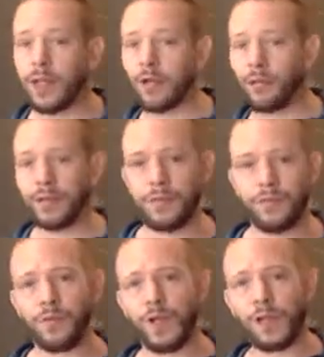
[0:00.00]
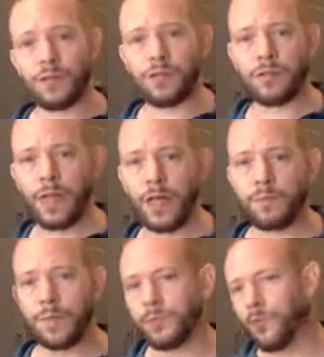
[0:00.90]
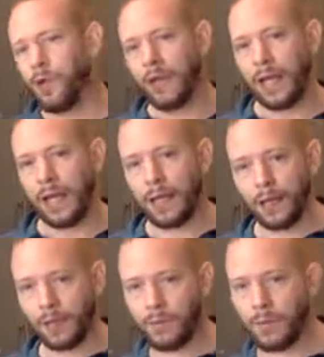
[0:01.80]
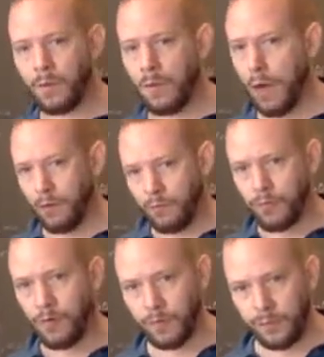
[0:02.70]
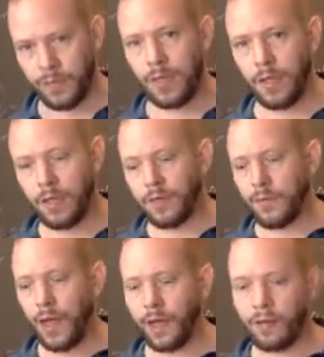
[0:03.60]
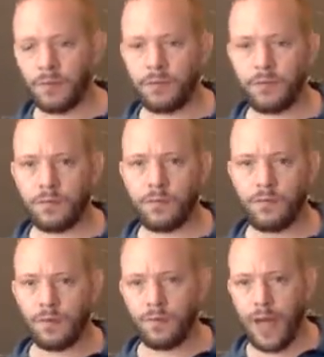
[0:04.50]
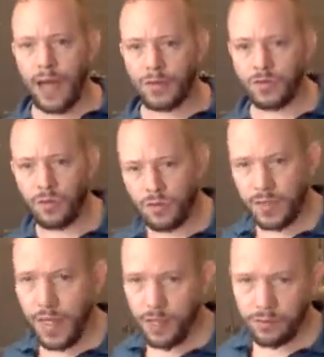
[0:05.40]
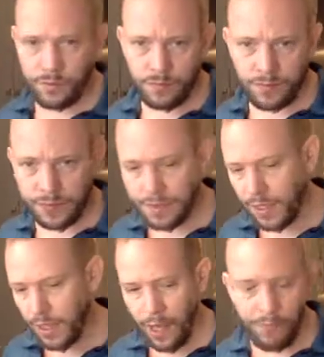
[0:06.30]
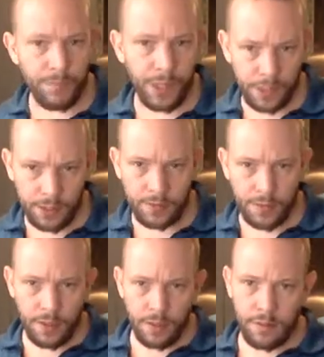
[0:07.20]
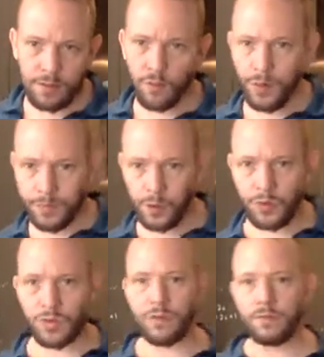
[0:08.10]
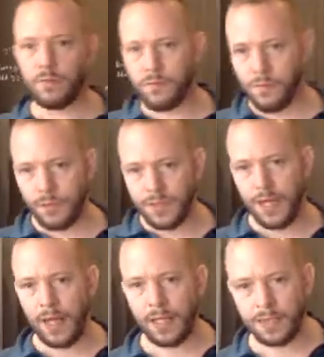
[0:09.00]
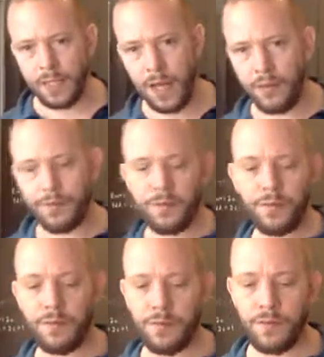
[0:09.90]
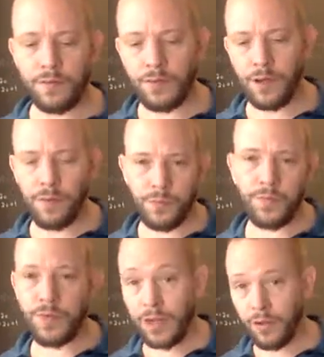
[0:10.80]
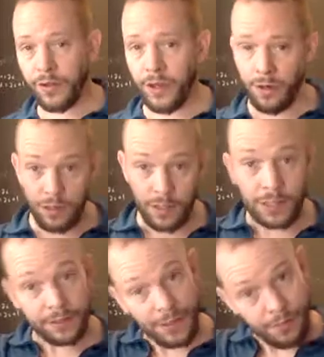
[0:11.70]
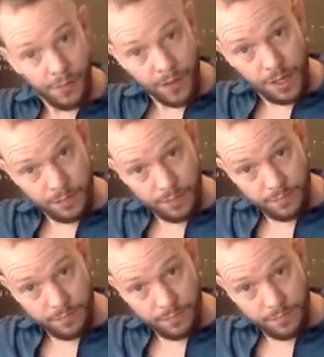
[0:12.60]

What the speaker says: They don't leave the range, and people aren't handing them back and forth. That the axe goes down. Let's say you have a bucket. One person puts that axe down. The other, they clear and leave the range.